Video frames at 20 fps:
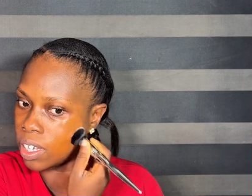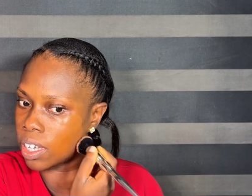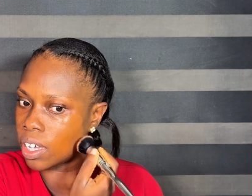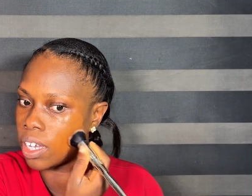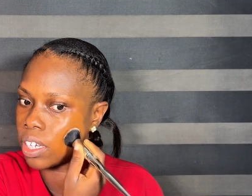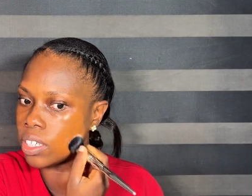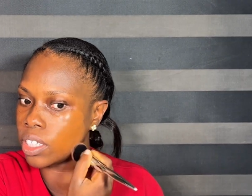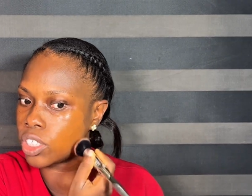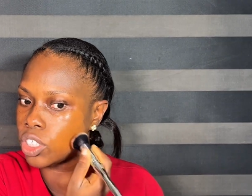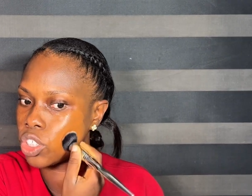
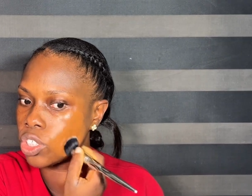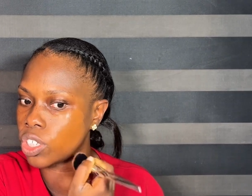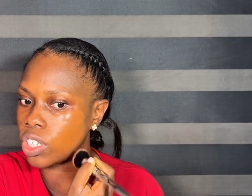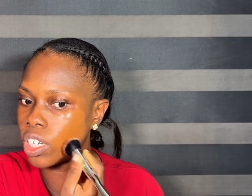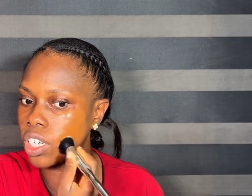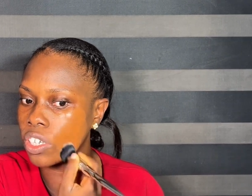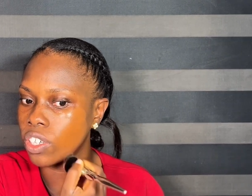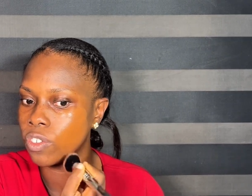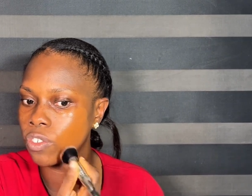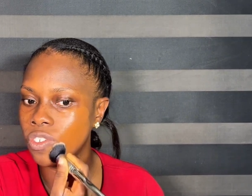and ensure
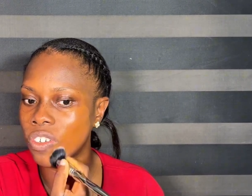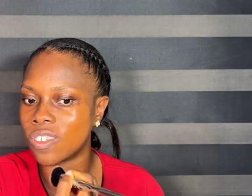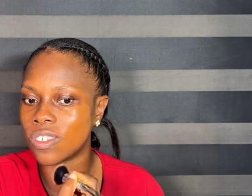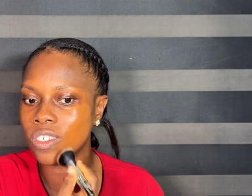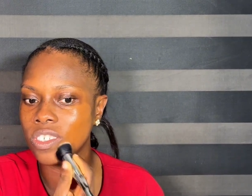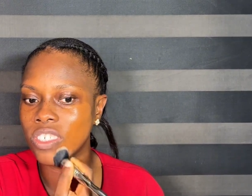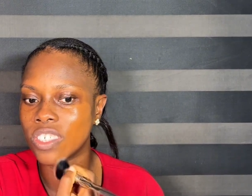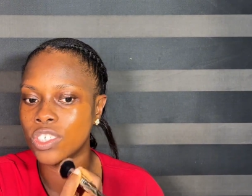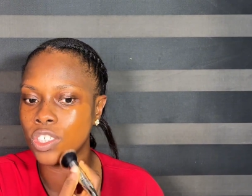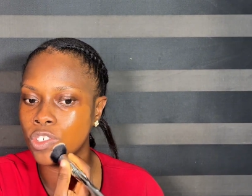that your
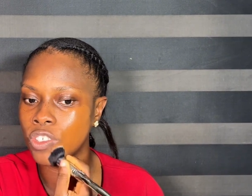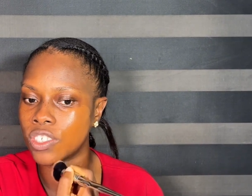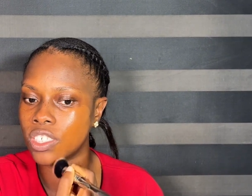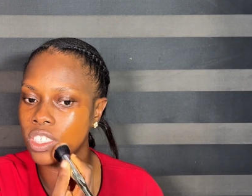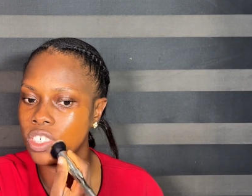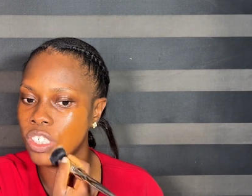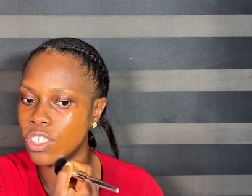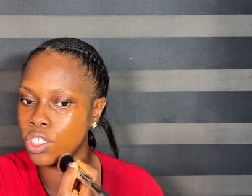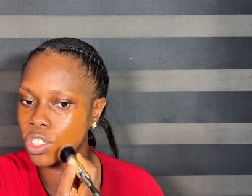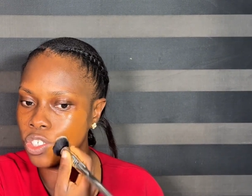foundation
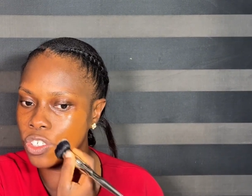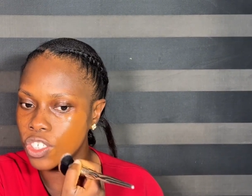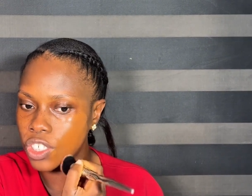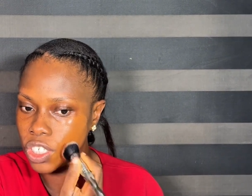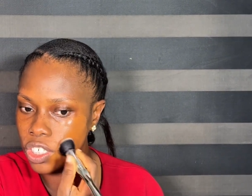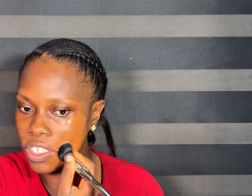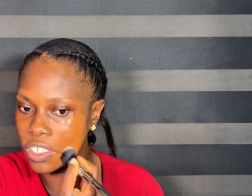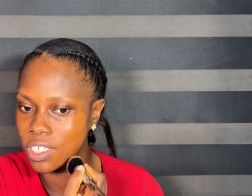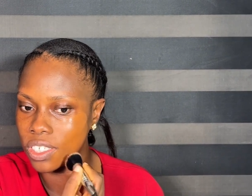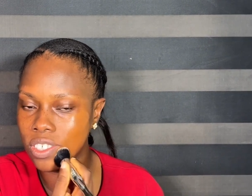is your
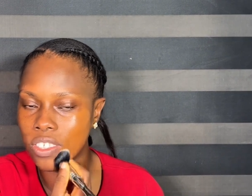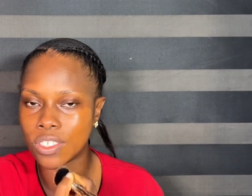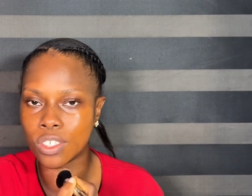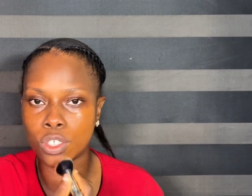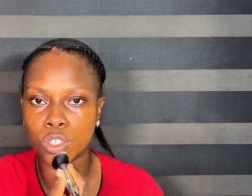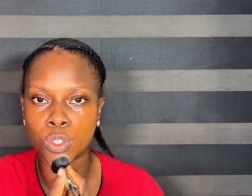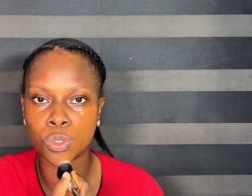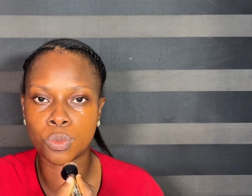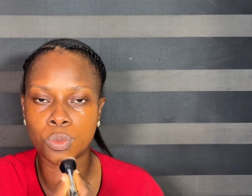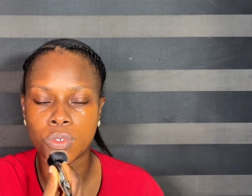shade. You
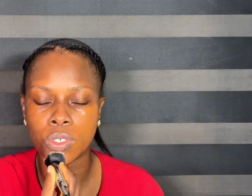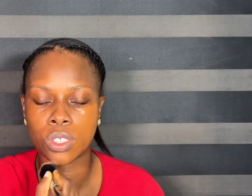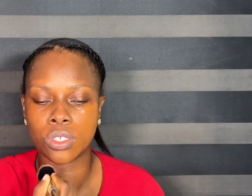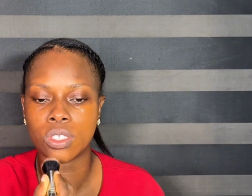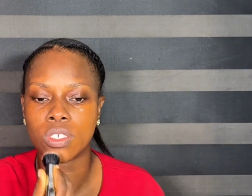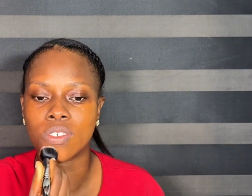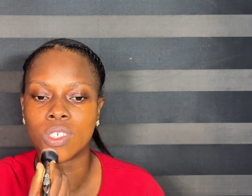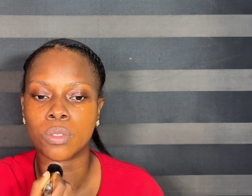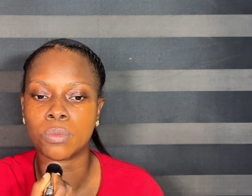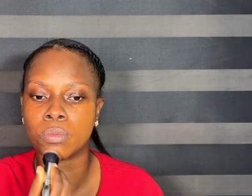don't want
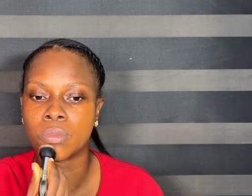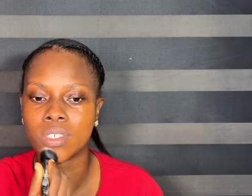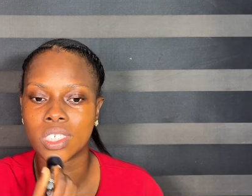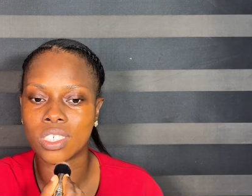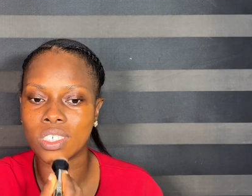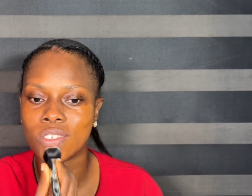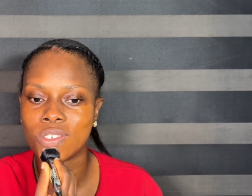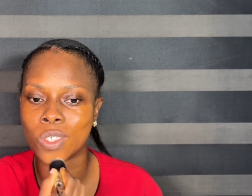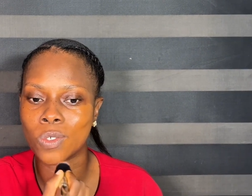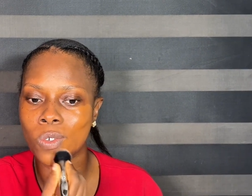
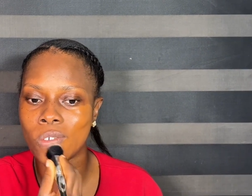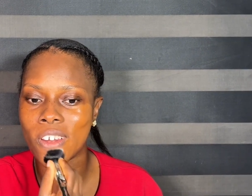something too